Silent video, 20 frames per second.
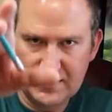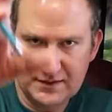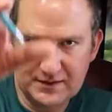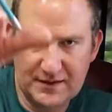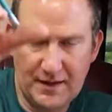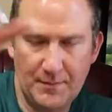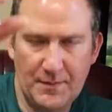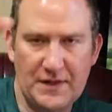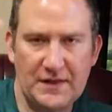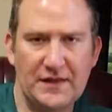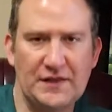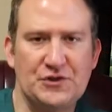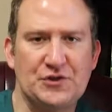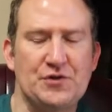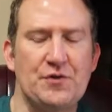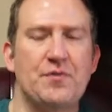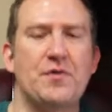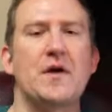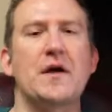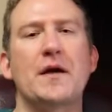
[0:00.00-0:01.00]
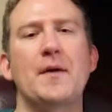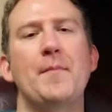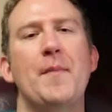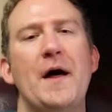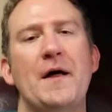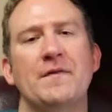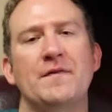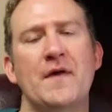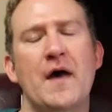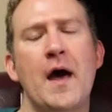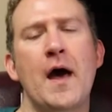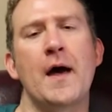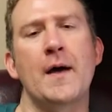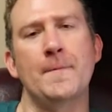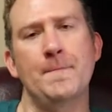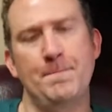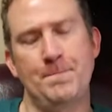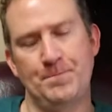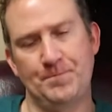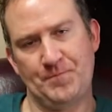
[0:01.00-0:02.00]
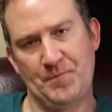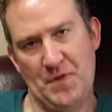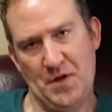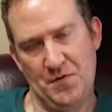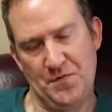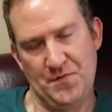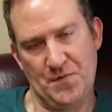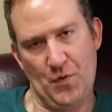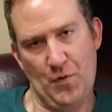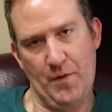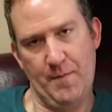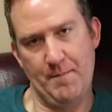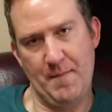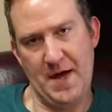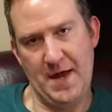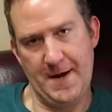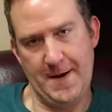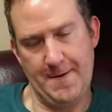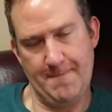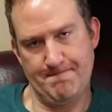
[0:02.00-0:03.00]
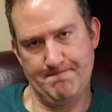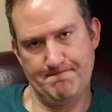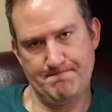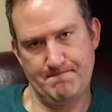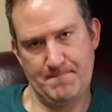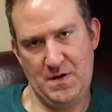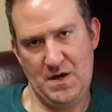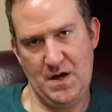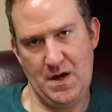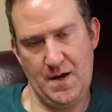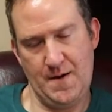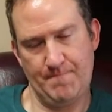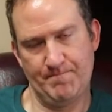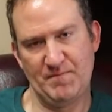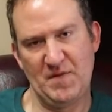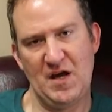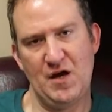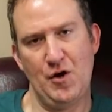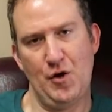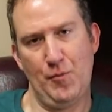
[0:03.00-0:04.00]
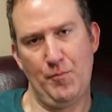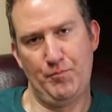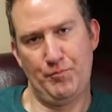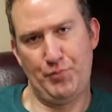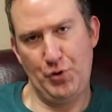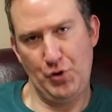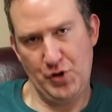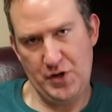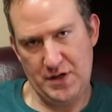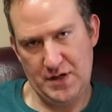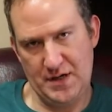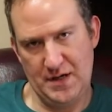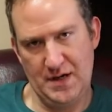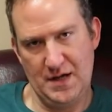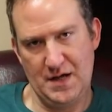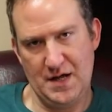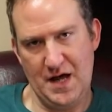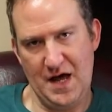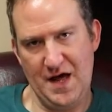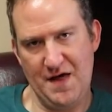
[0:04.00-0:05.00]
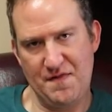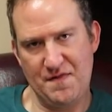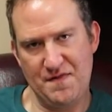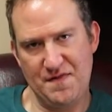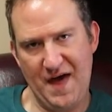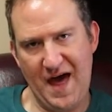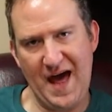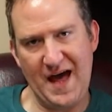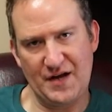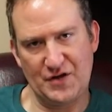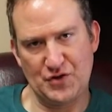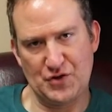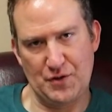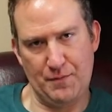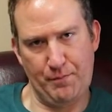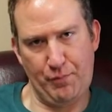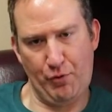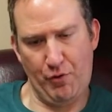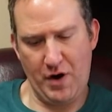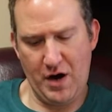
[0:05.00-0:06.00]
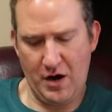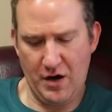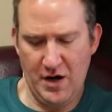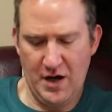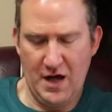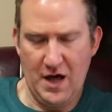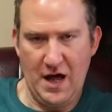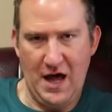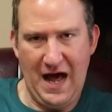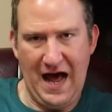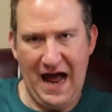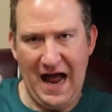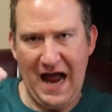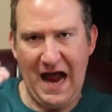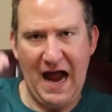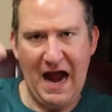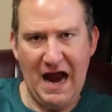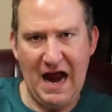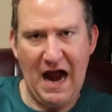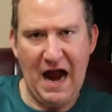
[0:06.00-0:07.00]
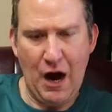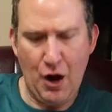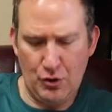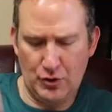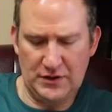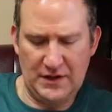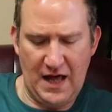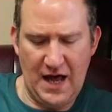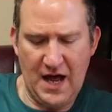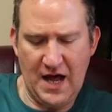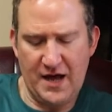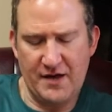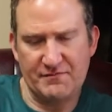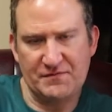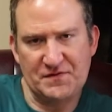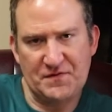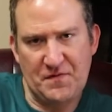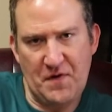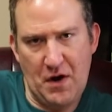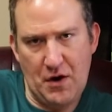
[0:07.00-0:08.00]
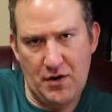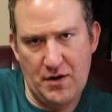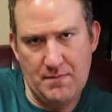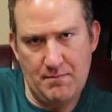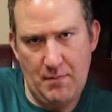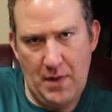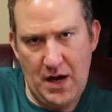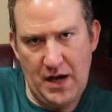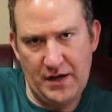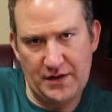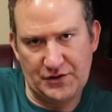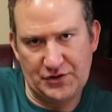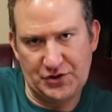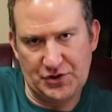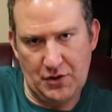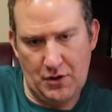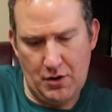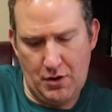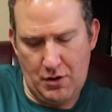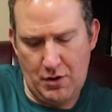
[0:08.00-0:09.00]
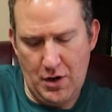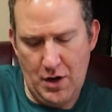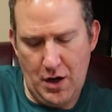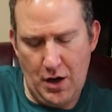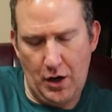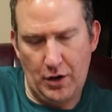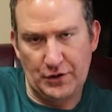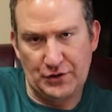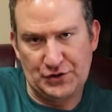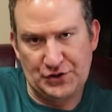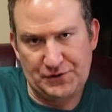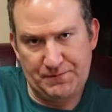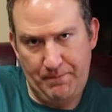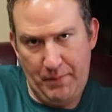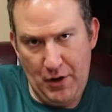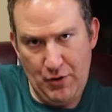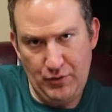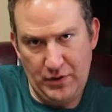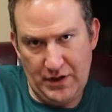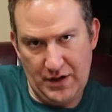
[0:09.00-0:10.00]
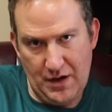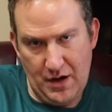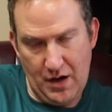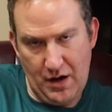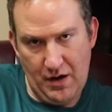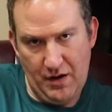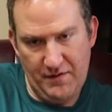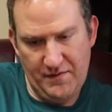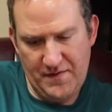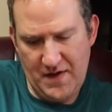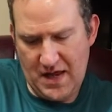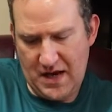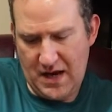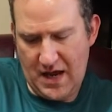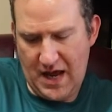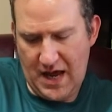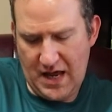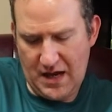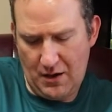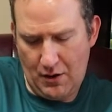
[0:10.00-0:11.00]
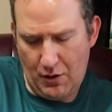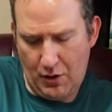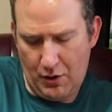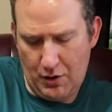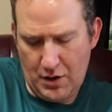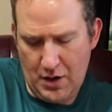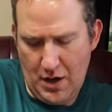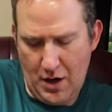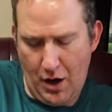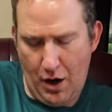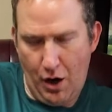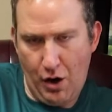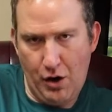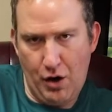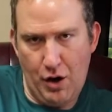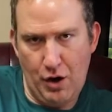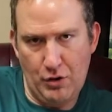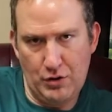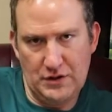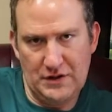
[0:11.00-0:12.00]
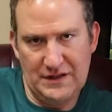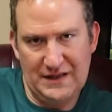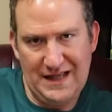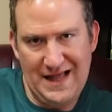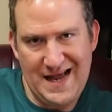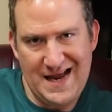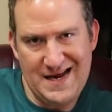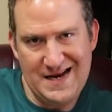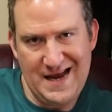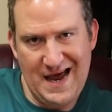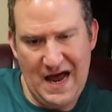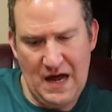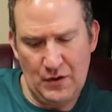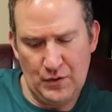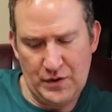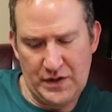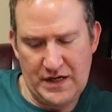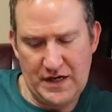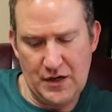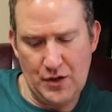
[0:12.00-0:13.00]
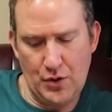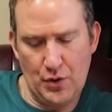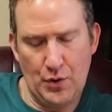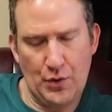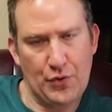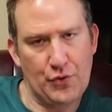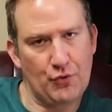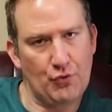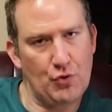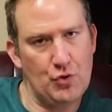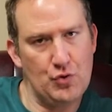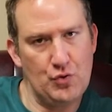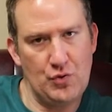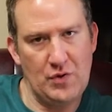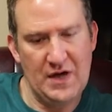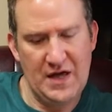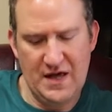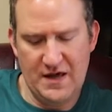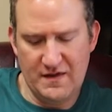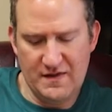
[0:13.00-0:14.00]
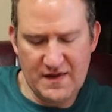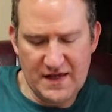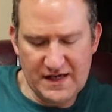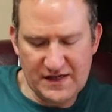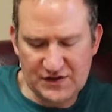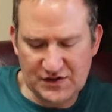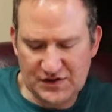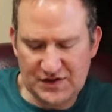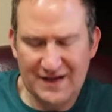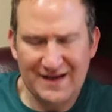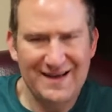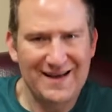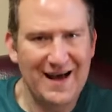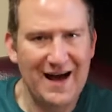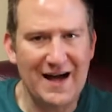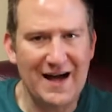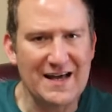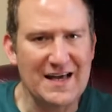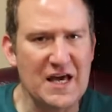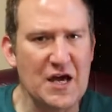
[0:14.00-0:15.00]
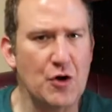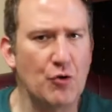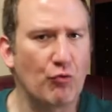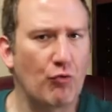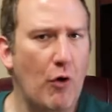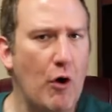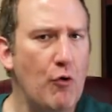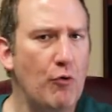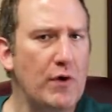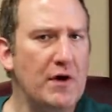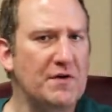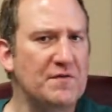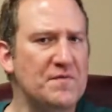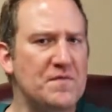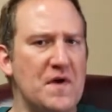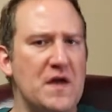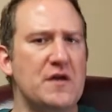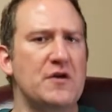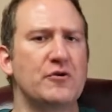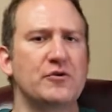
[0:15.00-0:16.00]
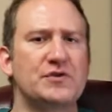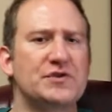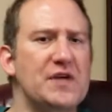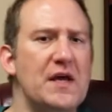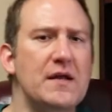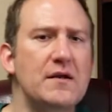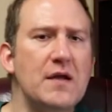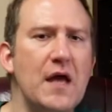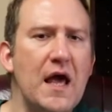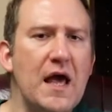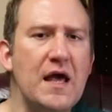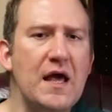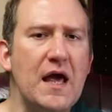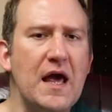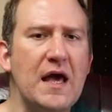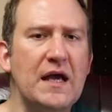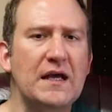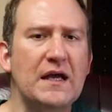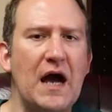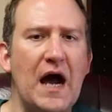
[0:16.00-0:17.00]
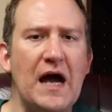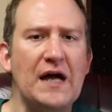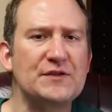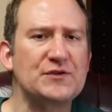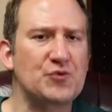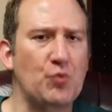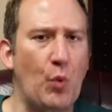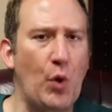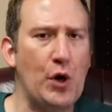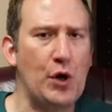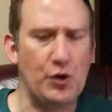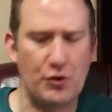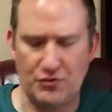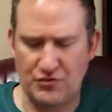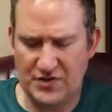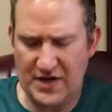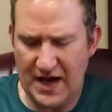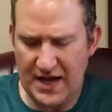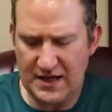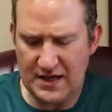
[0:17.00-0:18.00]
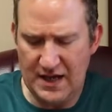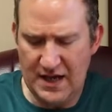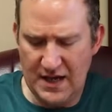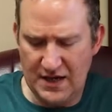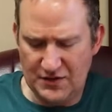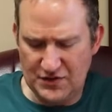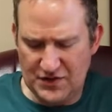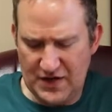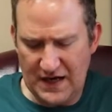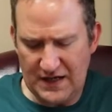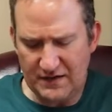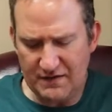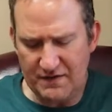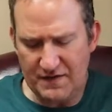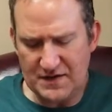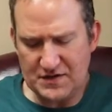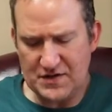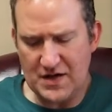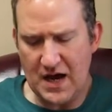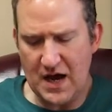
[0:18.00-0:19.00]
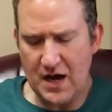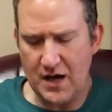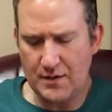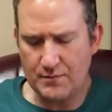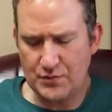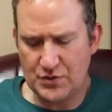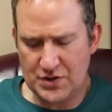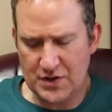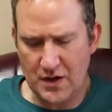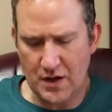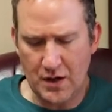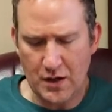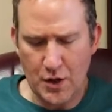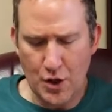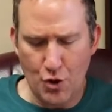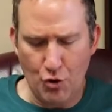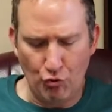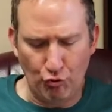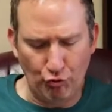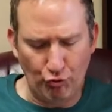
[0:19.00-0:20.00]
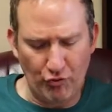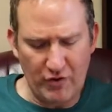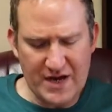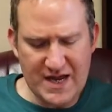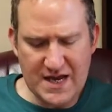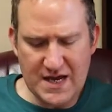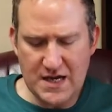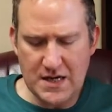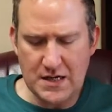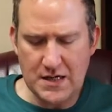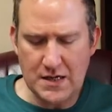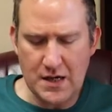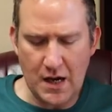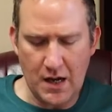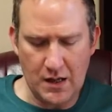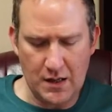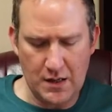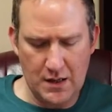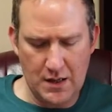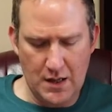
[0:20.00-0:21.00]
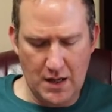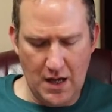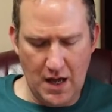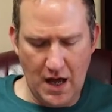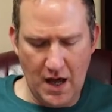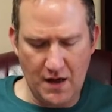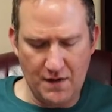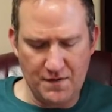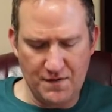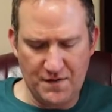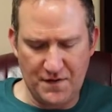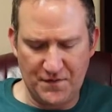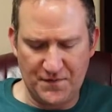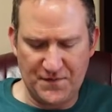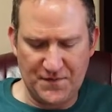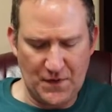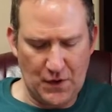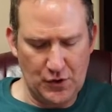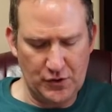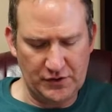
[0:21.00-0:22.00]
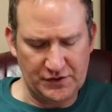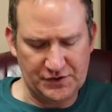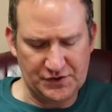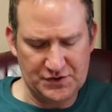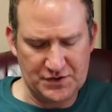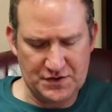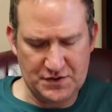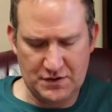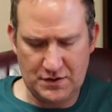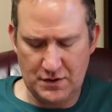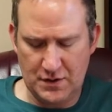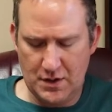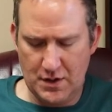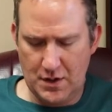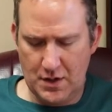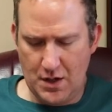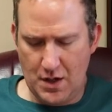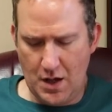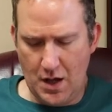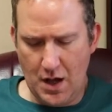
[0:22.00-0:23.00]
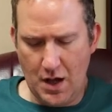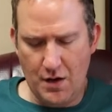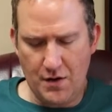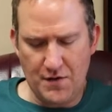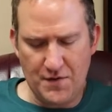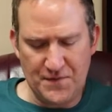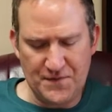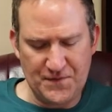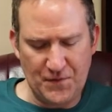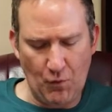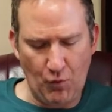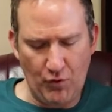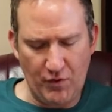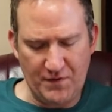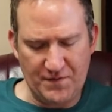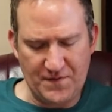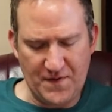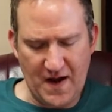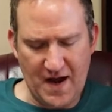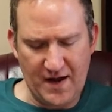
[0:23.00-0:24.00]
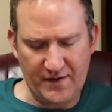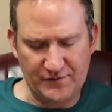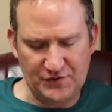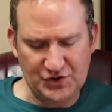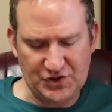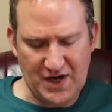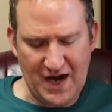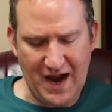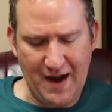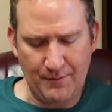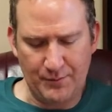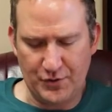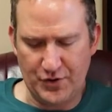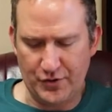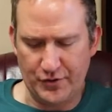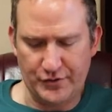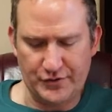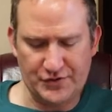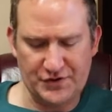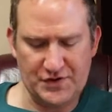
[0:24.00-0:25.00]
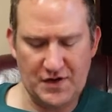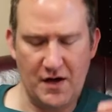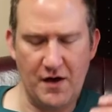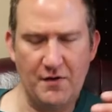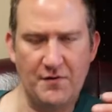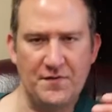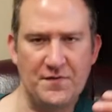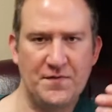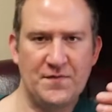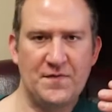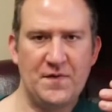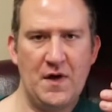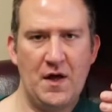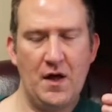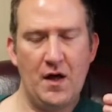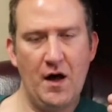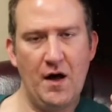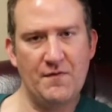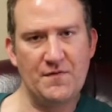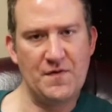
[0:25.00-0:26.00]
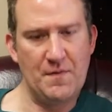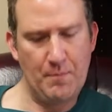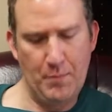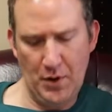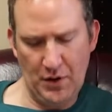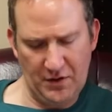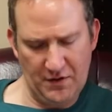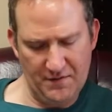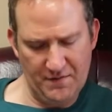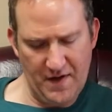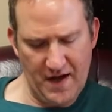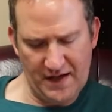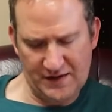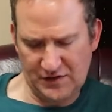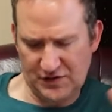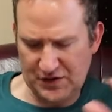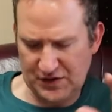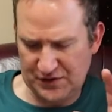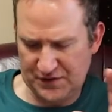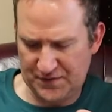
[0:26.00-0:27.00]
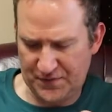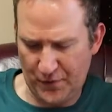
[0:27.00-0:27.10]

Let me let you think about that for a minute. Okay? Put that to prayer. Our lives very much are spoken of and are laid out here through these heroic figures and in God's Word. Take the time to read the first 4 or 5 chapters of the book of Exodus.